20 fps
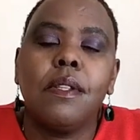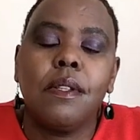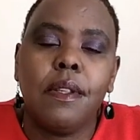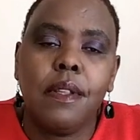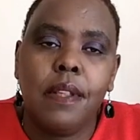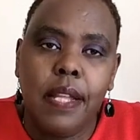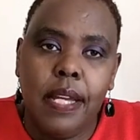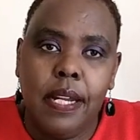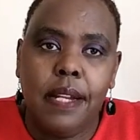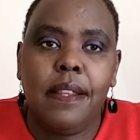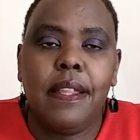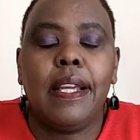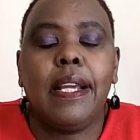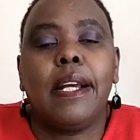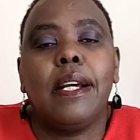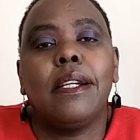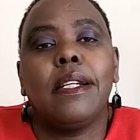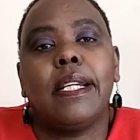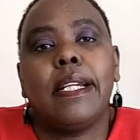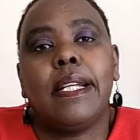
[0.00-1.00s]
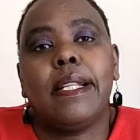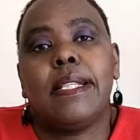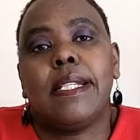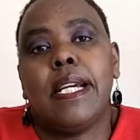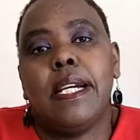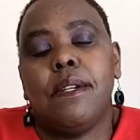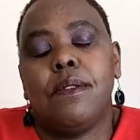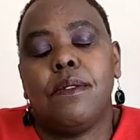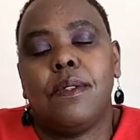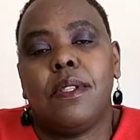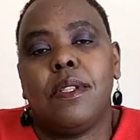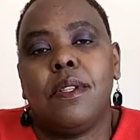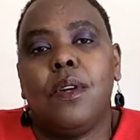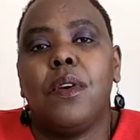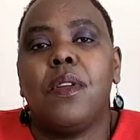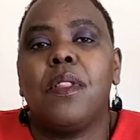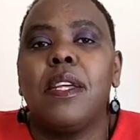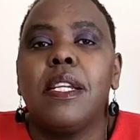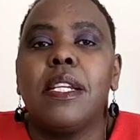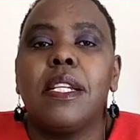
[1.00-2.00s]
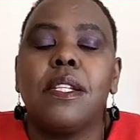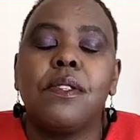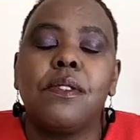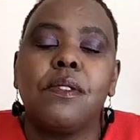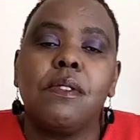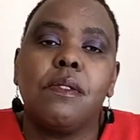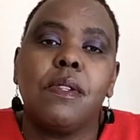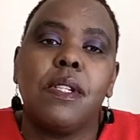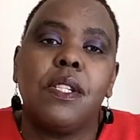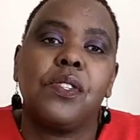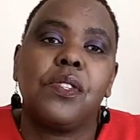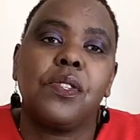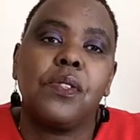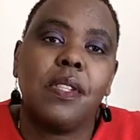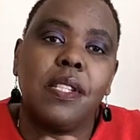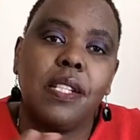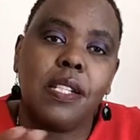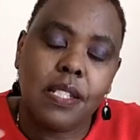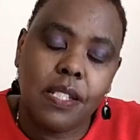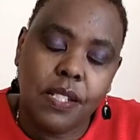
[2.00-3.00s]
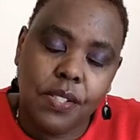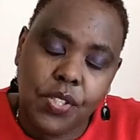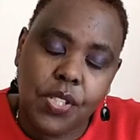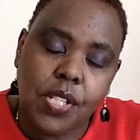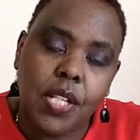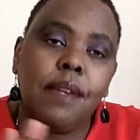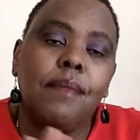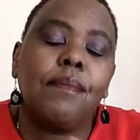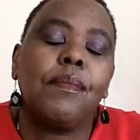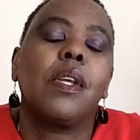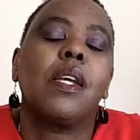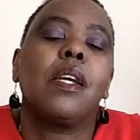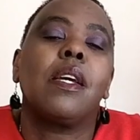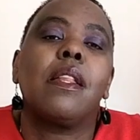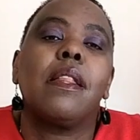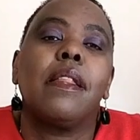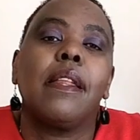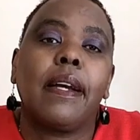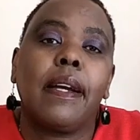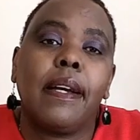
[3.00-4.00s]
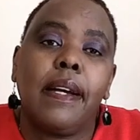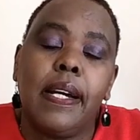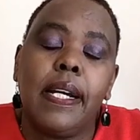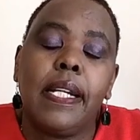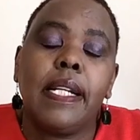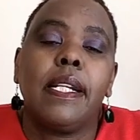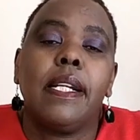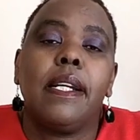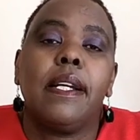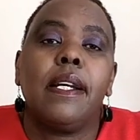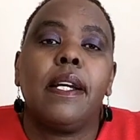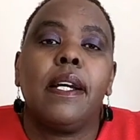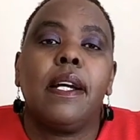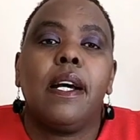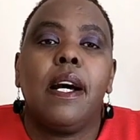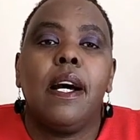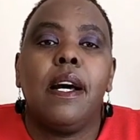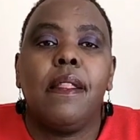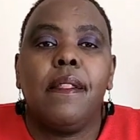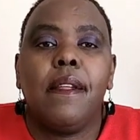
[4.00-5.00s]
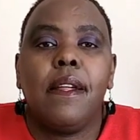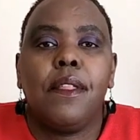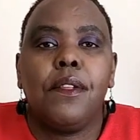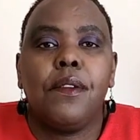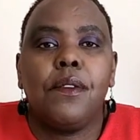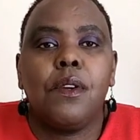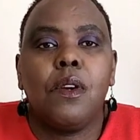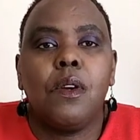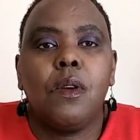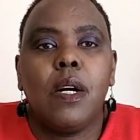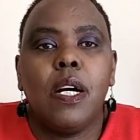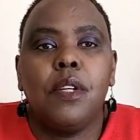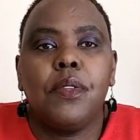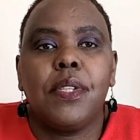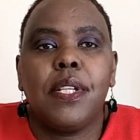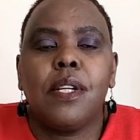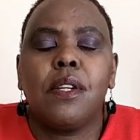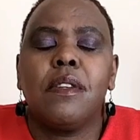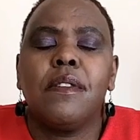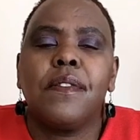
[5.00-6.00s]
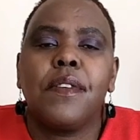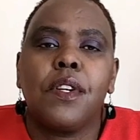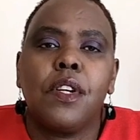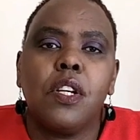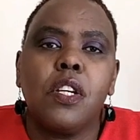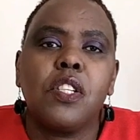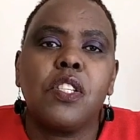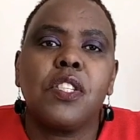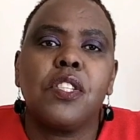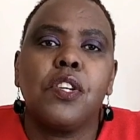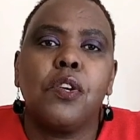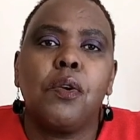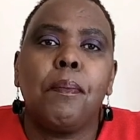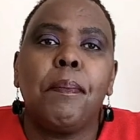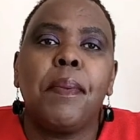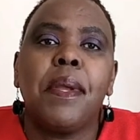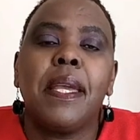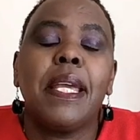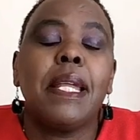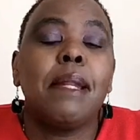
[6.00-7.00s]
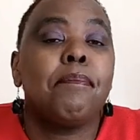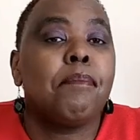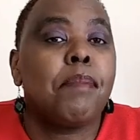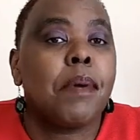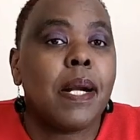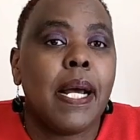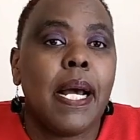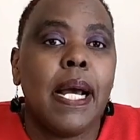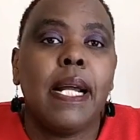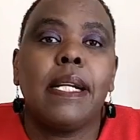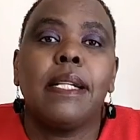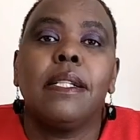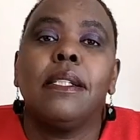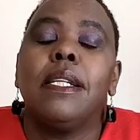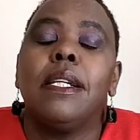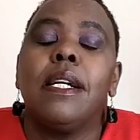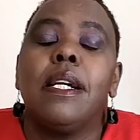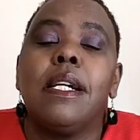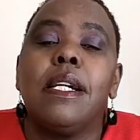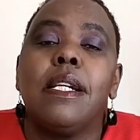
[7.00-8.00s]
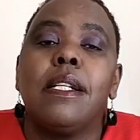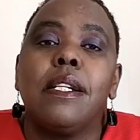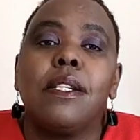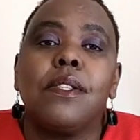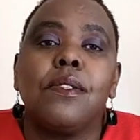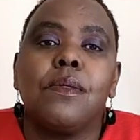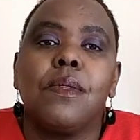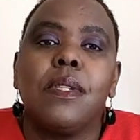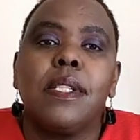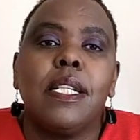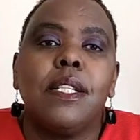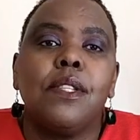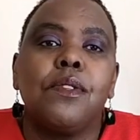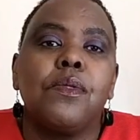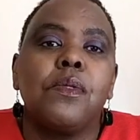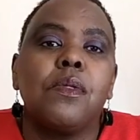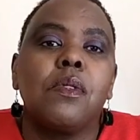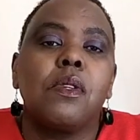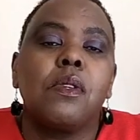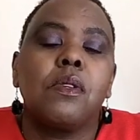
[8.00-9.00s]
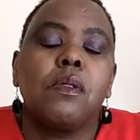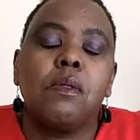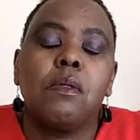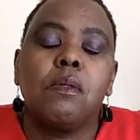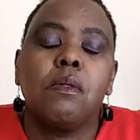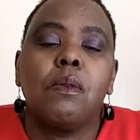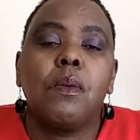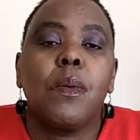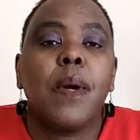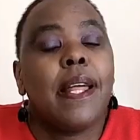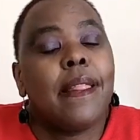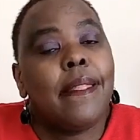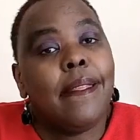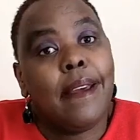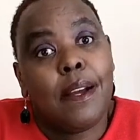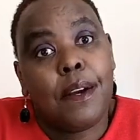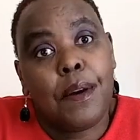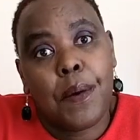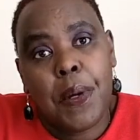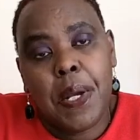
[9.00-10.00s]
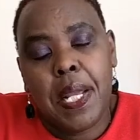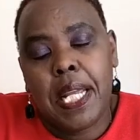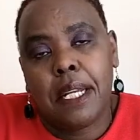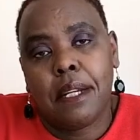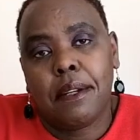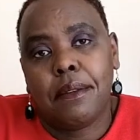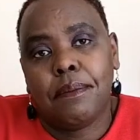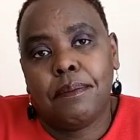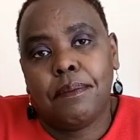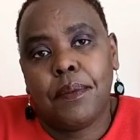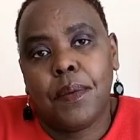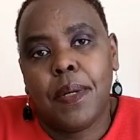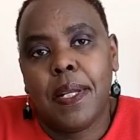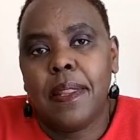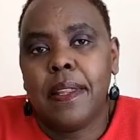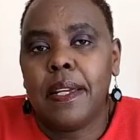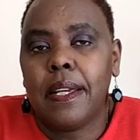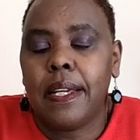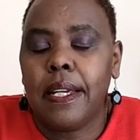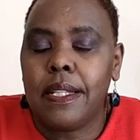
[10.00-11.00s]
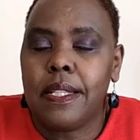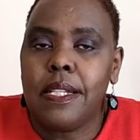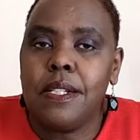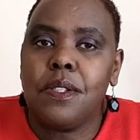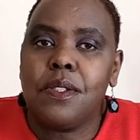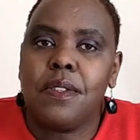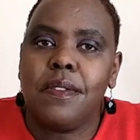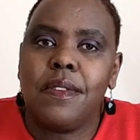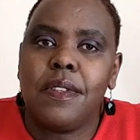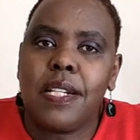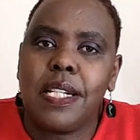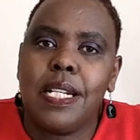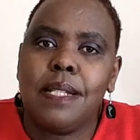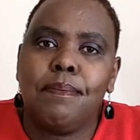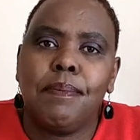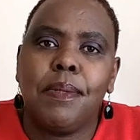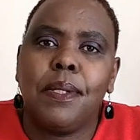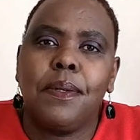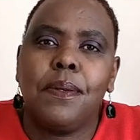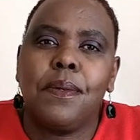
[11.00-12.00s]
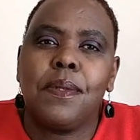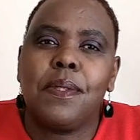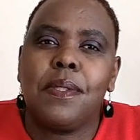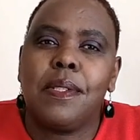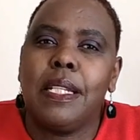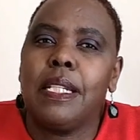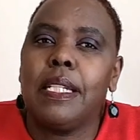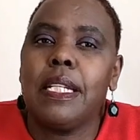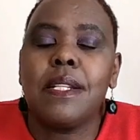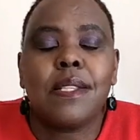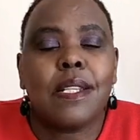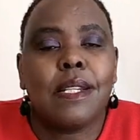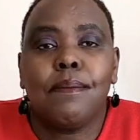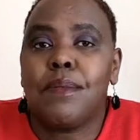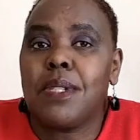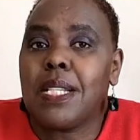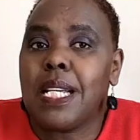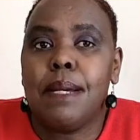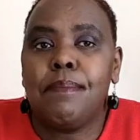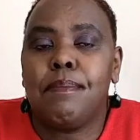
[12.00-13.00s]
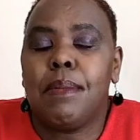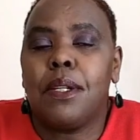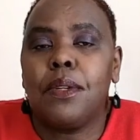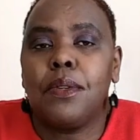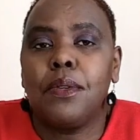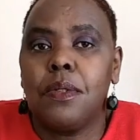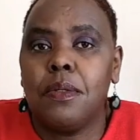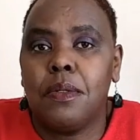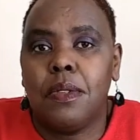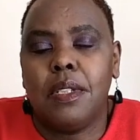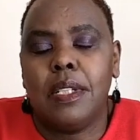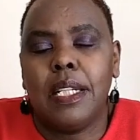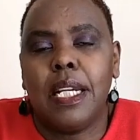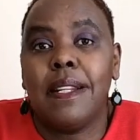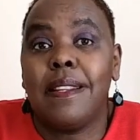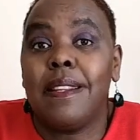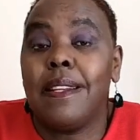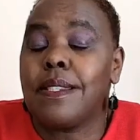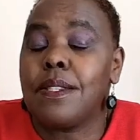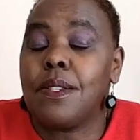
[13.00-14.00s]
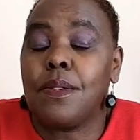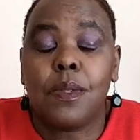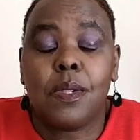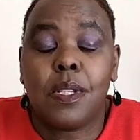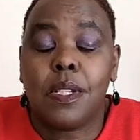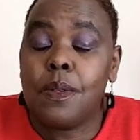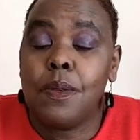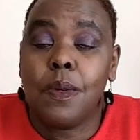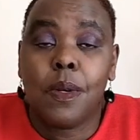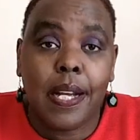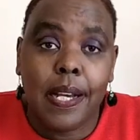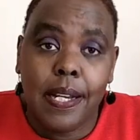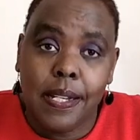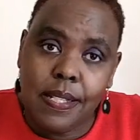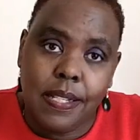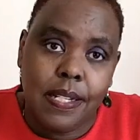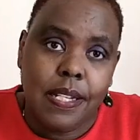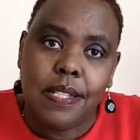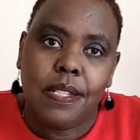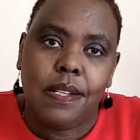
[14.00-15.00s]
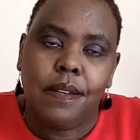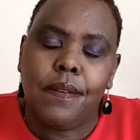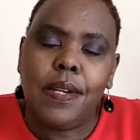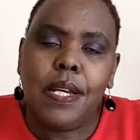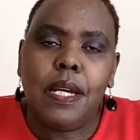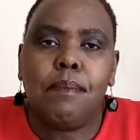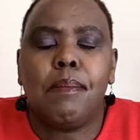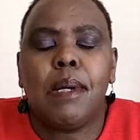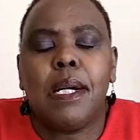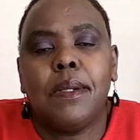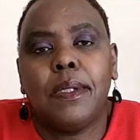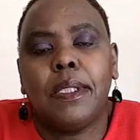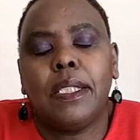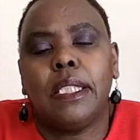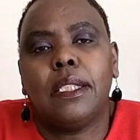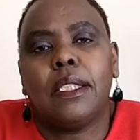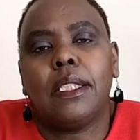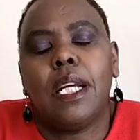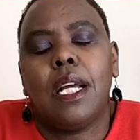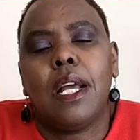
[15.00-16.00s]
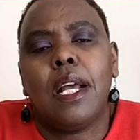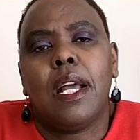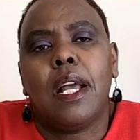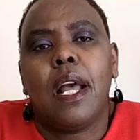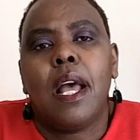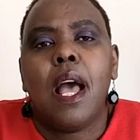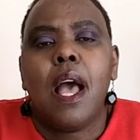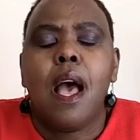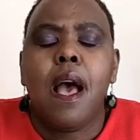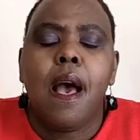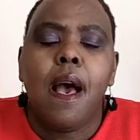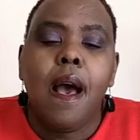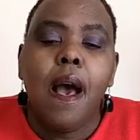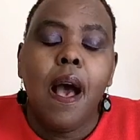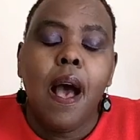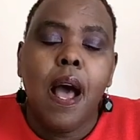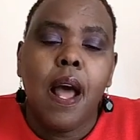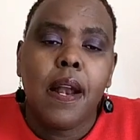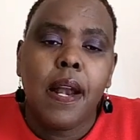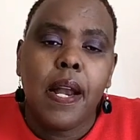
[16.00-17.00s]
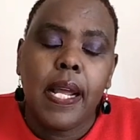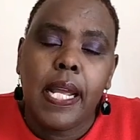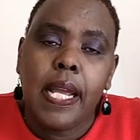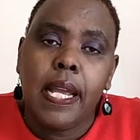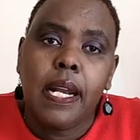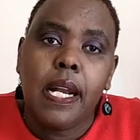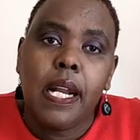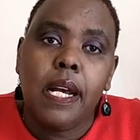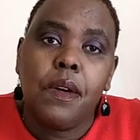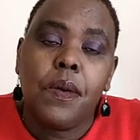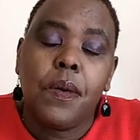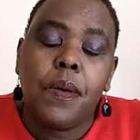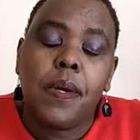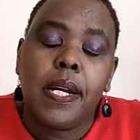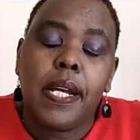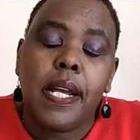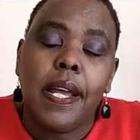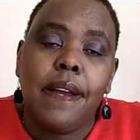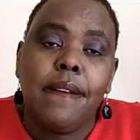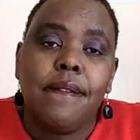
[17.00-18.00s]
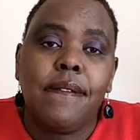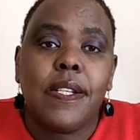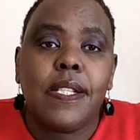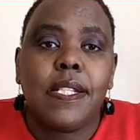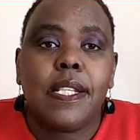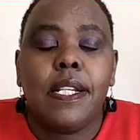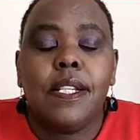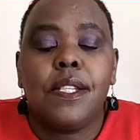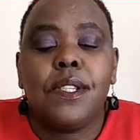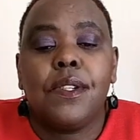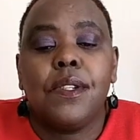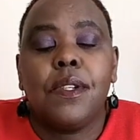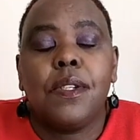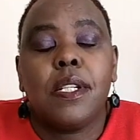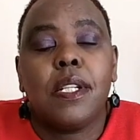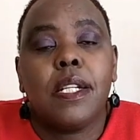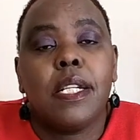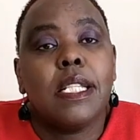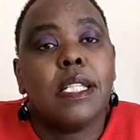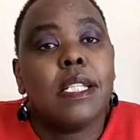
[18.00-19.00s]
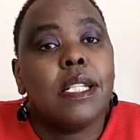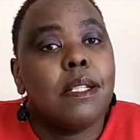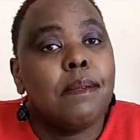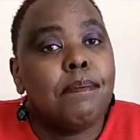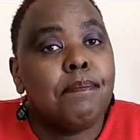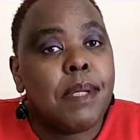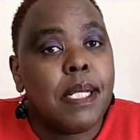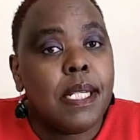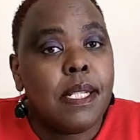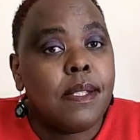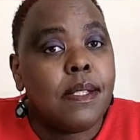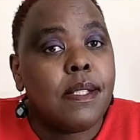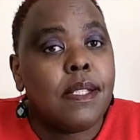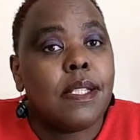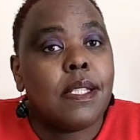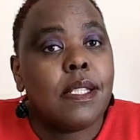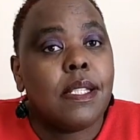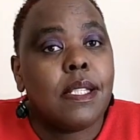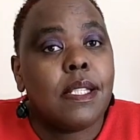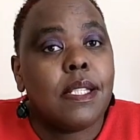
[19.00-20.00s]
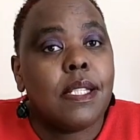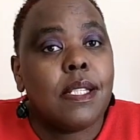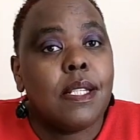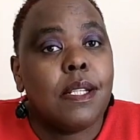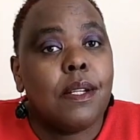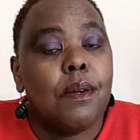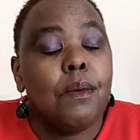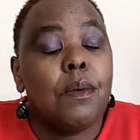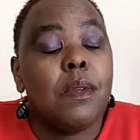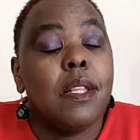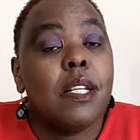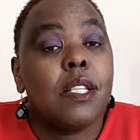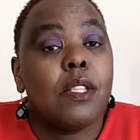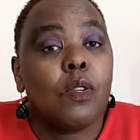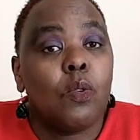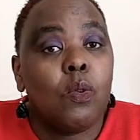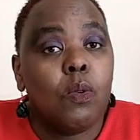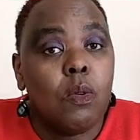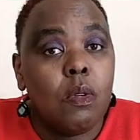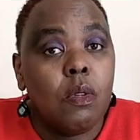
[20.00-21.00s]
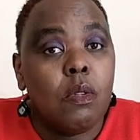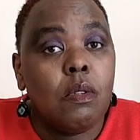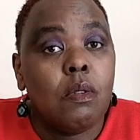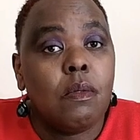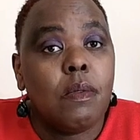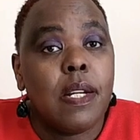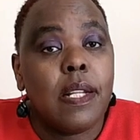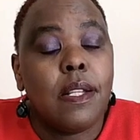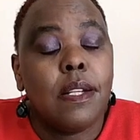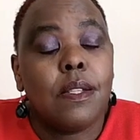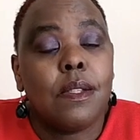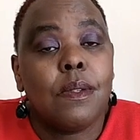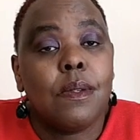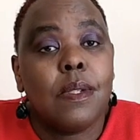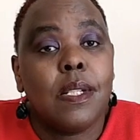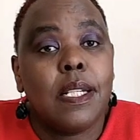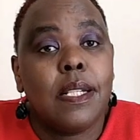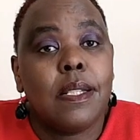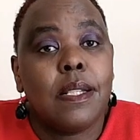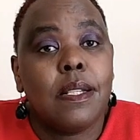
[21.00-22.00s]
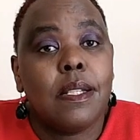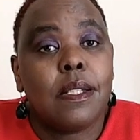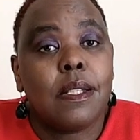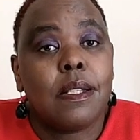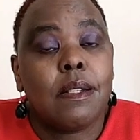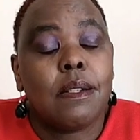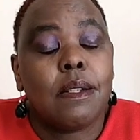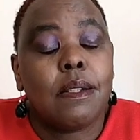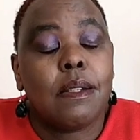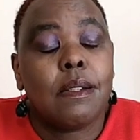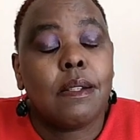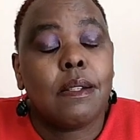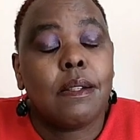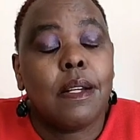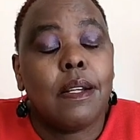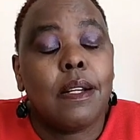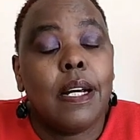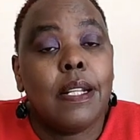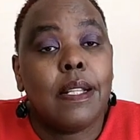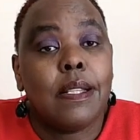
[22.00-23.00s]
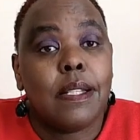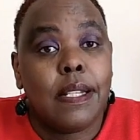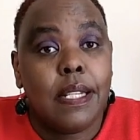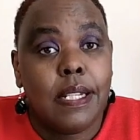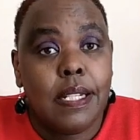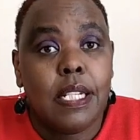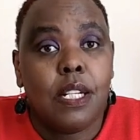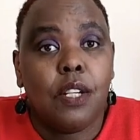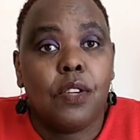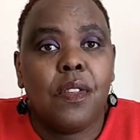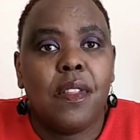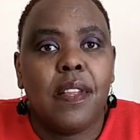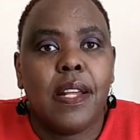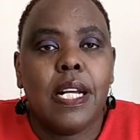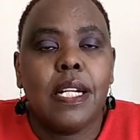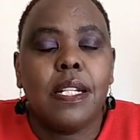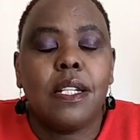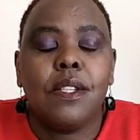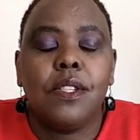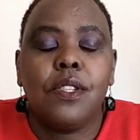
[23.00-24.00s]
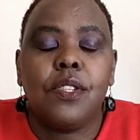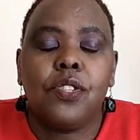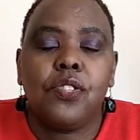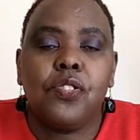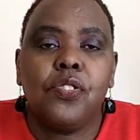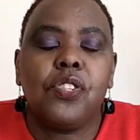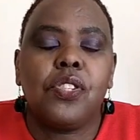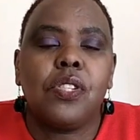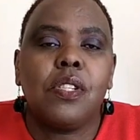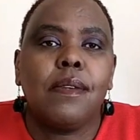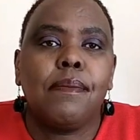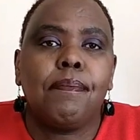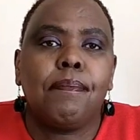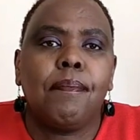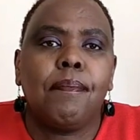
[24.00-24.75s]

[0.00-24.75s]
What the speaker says: then they can get out. All they need to do is show the teacher the card, and then they'll go out. And of course, they'll be in plan. The student will know where they are going when they get out of class, because they need some time alone, and the school counselor is aware about it. And again, I'll emphasize on it depends with the school where the student is attending or the learning institution.